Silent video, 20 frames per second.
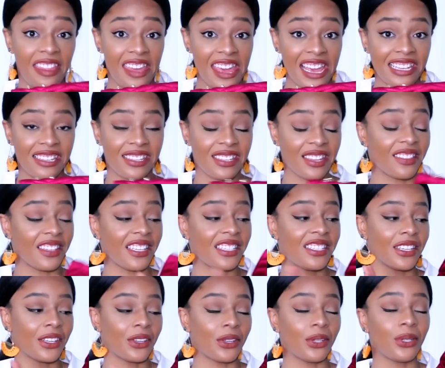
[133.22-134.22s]
This
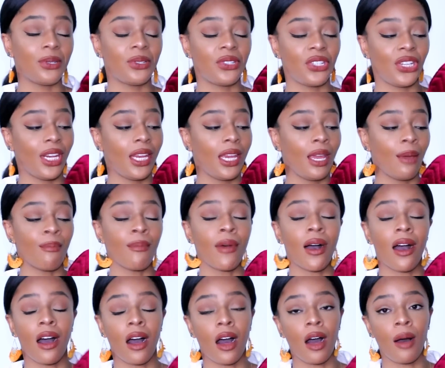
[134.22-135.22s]
Gucci
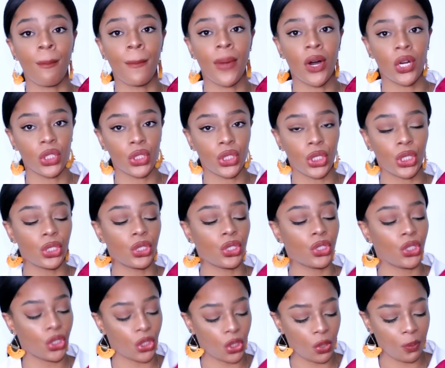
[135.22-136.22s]
Marmont
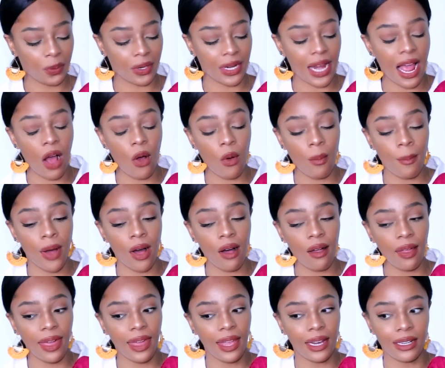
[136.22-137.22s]
dupe. Now
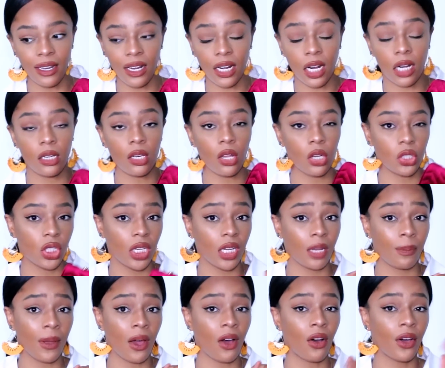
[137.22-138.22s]
my
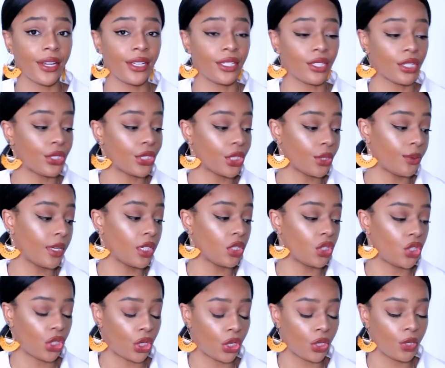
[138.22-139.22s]
logic behind doing
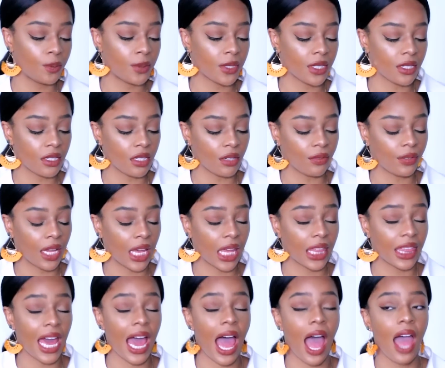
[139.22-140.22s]
dupes and stuff
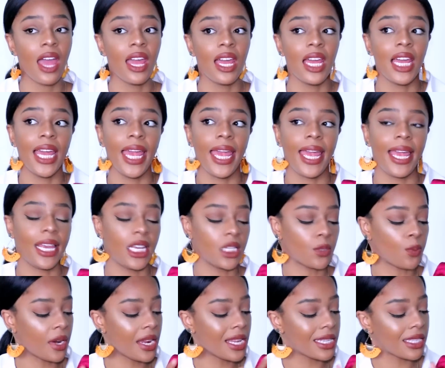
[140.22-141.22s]
like that
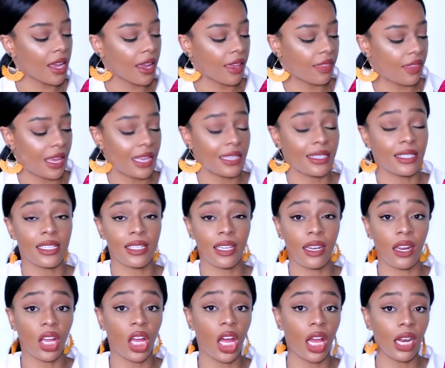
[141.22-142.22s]
is when it's like this and it's
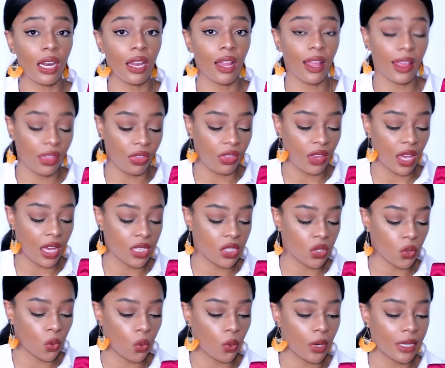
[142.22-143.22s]
in a colour like
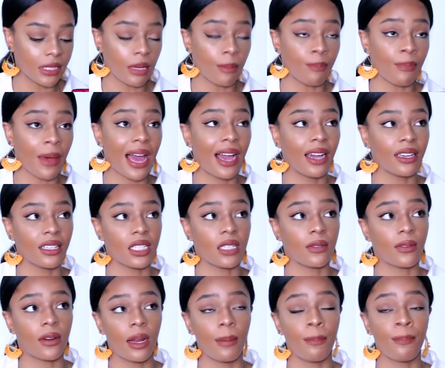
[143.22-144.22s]
this, or it's a bag, it's
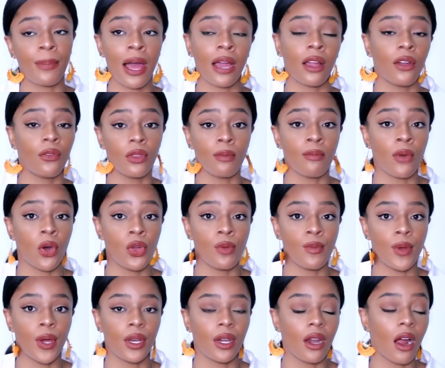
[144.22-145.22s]
a very bag of the
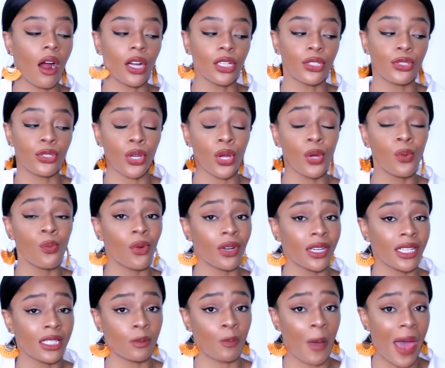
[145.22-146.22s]
moment, I don't
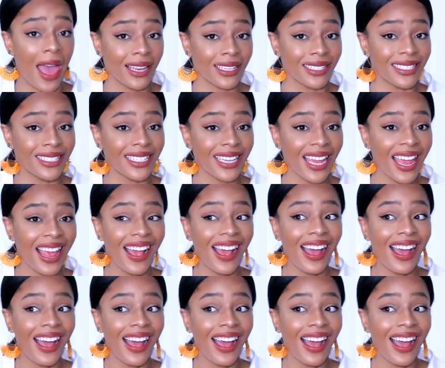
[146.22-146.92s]
want to spend